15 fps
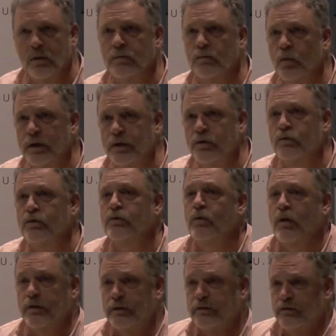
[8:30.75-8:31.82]
And what do you do
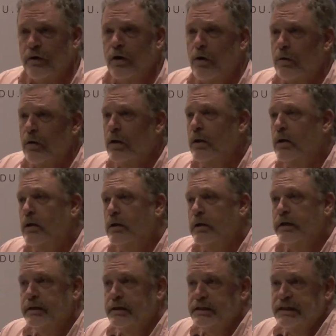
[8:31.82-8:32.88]
on the show?
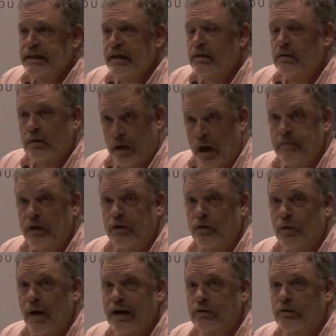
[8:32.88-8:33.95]
And he said, I'm the
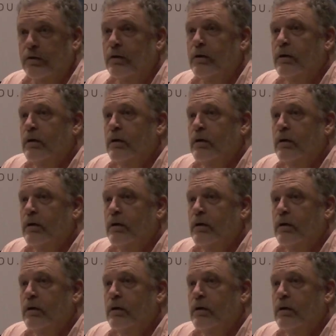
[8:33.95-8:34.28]
director.